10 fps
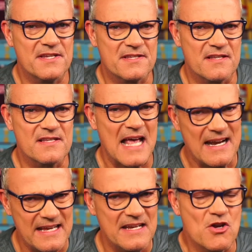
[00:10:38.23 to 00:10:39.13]
distance.
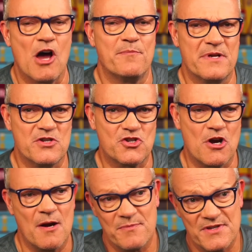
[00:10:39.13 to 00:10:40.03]
Had he not been
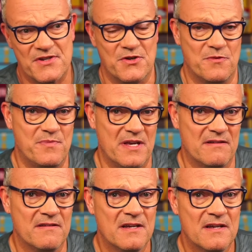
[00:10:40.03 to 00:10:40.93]
sharp, this could have
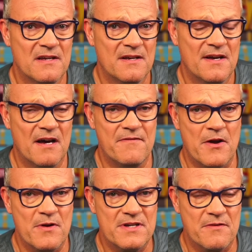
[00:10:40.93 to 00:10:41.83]
been a
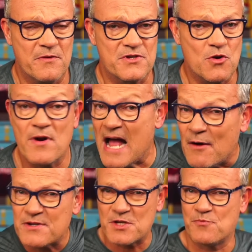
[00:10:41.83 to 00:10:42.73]
very different story.
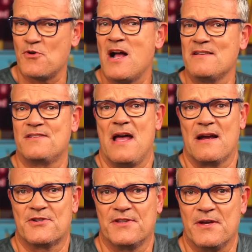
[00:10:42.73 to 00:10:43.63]
I was surprised,
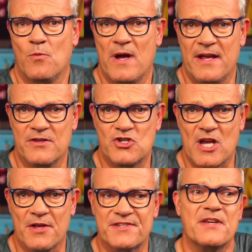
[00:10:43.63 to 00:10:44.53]
actually, when
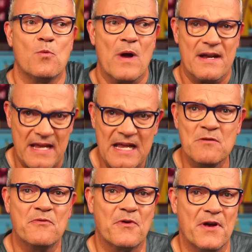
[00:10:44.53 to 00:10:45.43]
Chelsea went
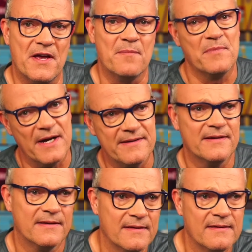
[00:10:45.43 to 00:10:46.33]
in for him,
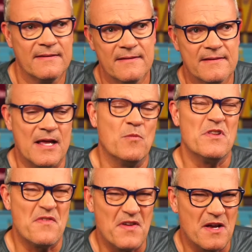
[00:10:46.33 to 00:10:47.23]
but then
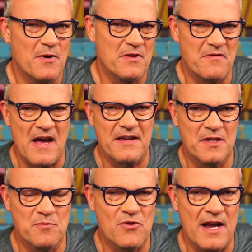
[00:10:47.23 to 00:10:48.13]
when you think about the
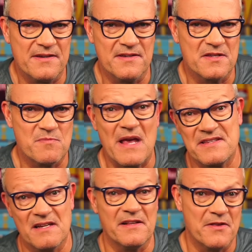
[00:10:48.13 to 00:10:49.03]
fact that Brighton is
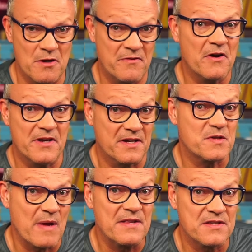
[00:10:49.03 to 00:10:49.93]
basically their very
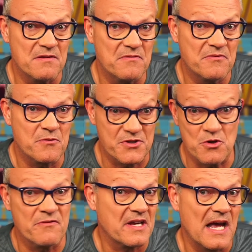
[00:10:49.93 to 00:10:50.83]
expensive
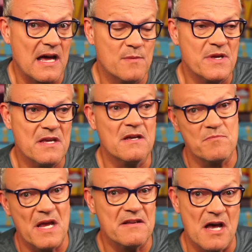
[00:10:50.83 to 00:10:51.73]
reserve academy,
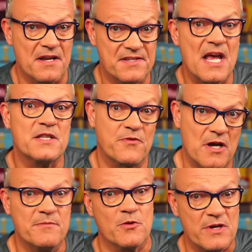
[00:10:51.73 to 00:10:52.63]
it made kind of sense
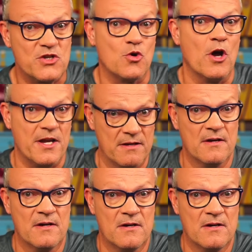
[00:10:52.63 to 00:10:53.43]
for him to rejoin